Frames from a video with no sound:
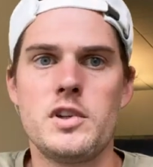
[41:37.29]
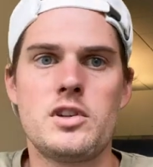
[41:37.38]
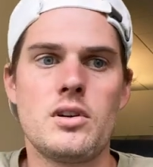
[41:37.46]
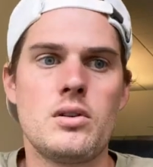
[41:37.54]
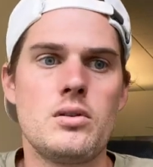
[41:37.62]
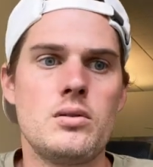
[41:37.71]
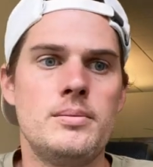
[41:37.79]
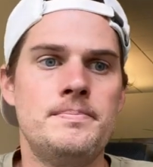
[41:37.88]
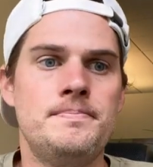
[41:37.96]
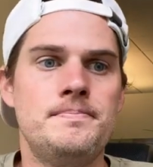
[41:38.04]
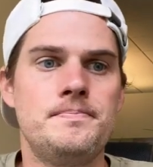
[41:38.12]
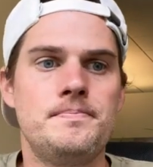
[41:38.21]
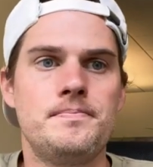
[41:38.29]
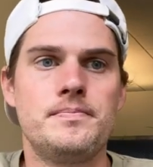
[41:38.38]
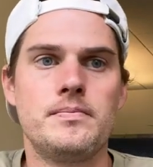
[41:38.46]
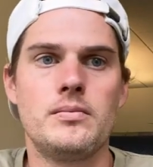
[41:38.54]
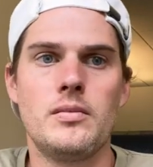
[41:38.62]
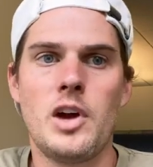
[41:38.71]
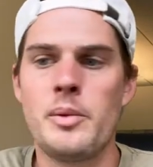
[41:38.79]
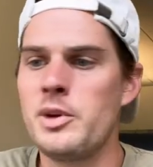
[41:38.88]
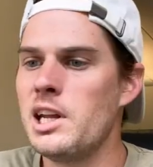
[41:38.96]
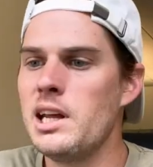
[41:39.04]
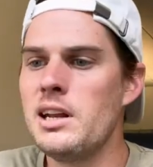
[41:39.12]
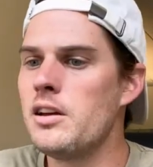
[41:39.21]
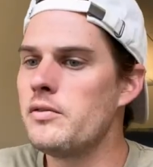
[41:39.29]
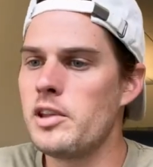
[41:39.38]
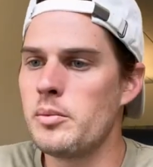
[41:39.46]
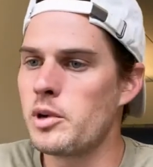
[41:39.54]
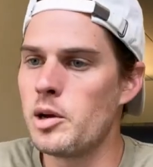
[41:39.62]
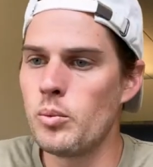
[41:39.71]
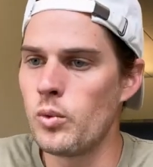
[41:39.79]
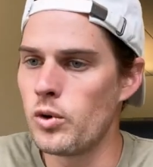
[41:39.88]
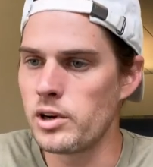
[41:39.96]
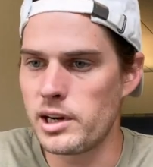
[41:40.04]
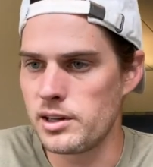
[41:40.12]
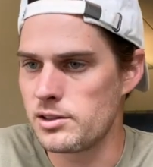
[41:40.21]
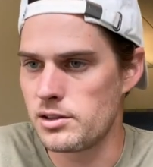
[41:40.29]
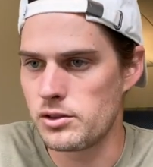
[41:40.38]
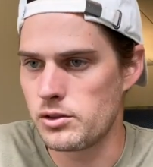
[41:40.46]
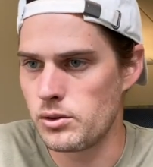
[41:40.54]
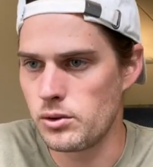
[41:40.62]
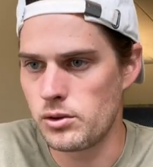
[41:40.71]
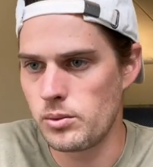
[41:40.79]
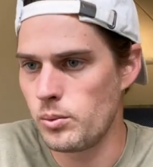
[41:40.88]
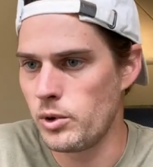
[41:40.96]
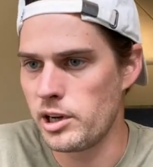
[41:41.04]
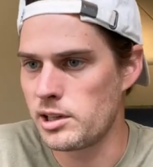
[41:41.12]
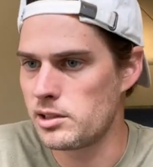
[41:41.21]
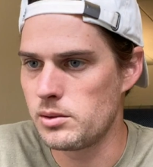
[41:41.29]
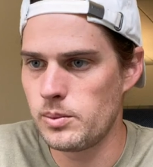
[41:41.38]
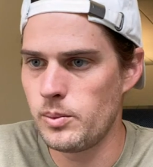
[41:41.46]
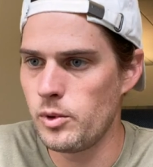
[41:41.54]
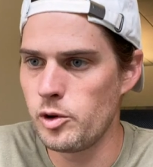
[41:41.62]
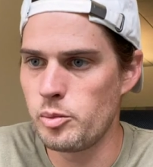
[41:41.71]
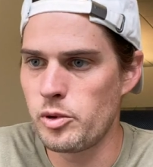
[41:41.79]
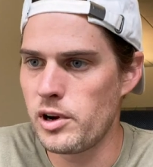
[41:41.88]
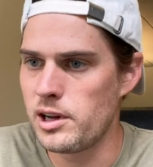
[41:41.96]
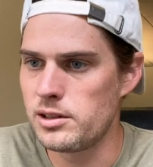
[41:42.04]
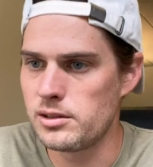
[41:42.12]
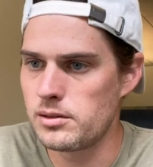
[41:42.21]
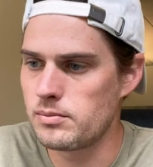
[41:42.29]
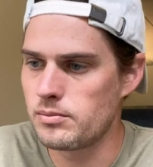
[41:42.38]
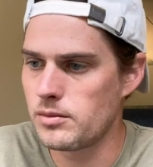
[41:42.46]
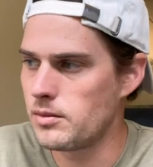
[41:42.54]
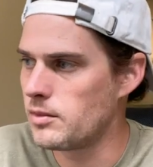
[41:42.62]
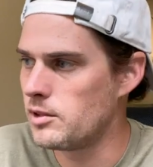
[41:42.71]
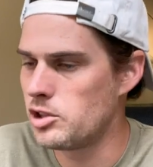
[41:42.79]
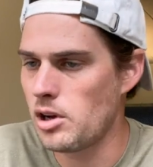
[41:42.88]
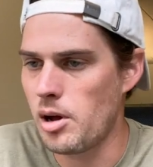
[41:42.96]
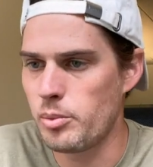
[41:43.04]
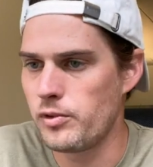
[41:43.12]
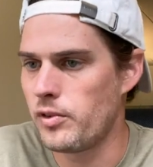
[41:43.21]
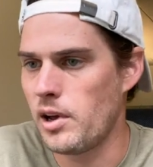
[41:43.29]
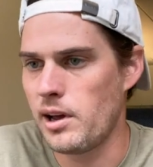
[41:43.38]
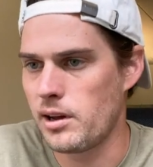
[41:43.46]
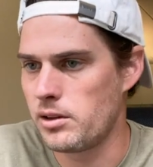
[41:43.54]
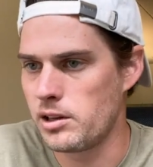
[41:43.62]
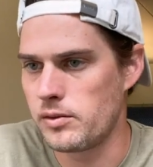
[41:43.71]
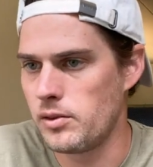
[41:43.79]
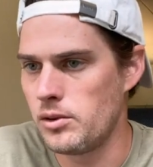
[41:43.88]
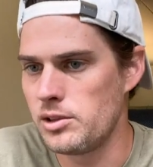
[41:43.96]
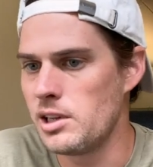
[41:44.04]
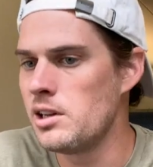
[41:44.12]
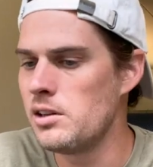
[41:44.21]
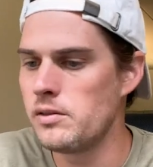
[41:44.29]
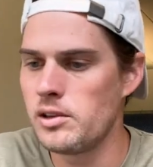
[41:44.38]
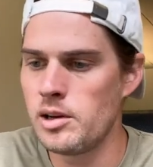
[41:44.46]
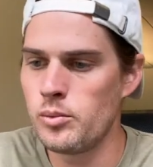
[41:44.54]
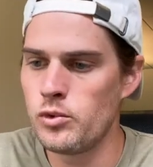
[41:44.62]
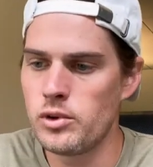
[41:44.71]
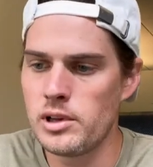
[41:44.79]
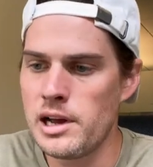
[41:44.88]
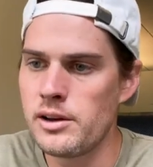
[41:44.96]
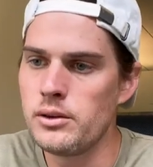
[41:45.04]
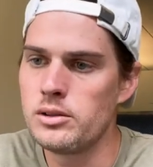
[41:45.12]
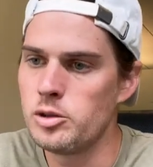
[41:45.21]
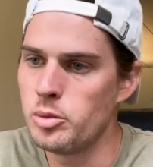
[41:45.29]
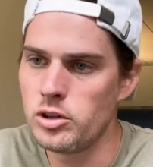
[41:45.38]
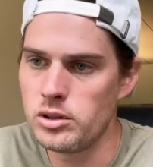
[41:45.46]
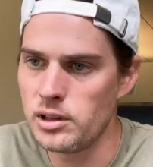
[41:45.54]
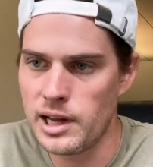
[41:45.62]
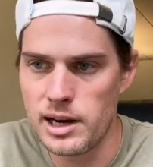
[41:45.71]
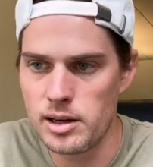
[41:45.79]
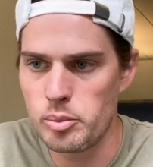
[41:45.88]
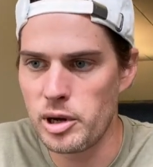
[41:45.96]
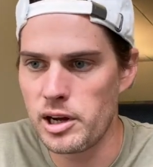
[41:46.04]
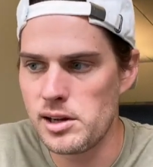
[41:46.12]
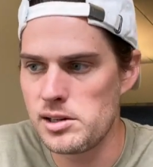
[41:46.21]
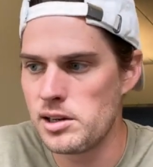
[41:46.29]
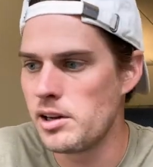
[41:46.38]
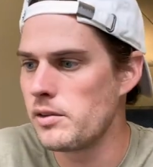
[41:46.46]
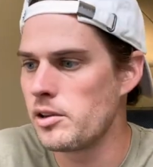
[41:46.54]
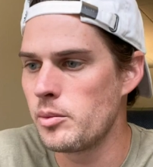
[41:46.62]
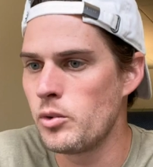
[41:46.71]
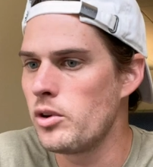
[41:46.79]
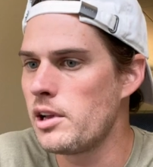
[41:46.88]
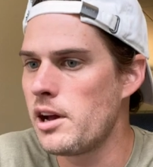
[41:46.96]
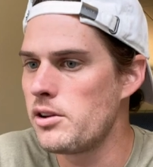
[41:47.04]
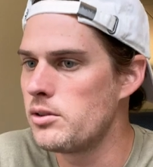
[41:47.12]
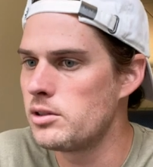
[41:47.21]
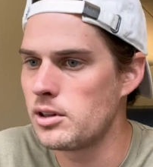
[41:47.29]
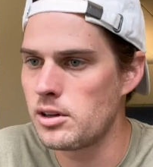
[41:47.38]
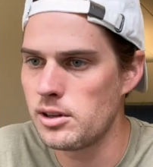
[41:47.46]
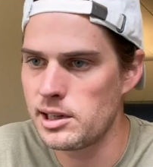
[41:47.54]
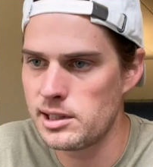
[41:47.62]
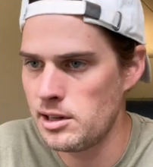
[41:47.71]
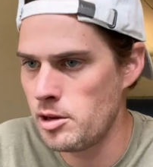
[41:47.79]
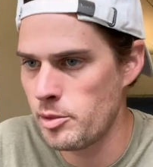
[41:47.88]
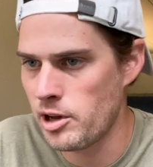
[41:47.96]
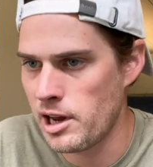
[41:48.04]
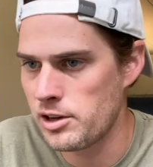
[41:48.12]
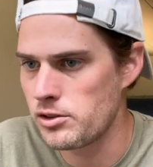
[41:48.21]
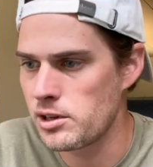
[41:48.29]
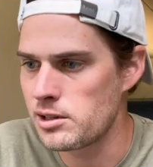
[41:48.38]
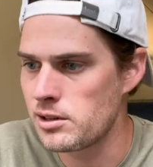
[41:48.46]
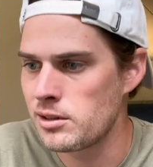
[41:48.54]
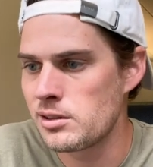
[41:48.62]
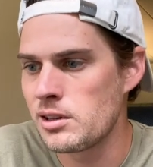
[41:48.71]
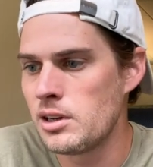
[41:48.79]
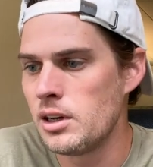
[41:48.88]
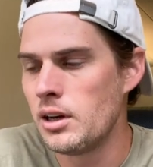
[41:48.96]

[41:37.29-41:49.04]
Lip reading: So, any of them can work, is the truth. Wix, WordPress, Shopify, ClickFunnels, any of them will allow you to build a landing page. Any of them will allow you to collect email addresses.